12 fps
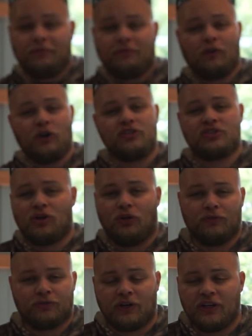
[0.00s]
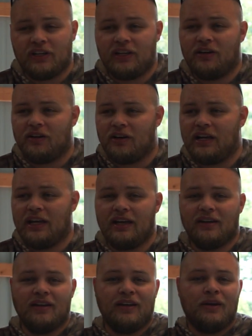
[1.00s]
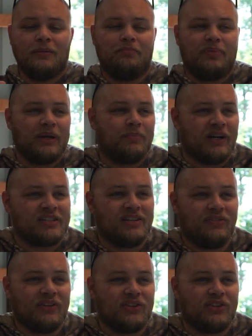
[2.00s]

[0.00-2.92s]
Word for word: the first cold front of the year hit. Big bucks have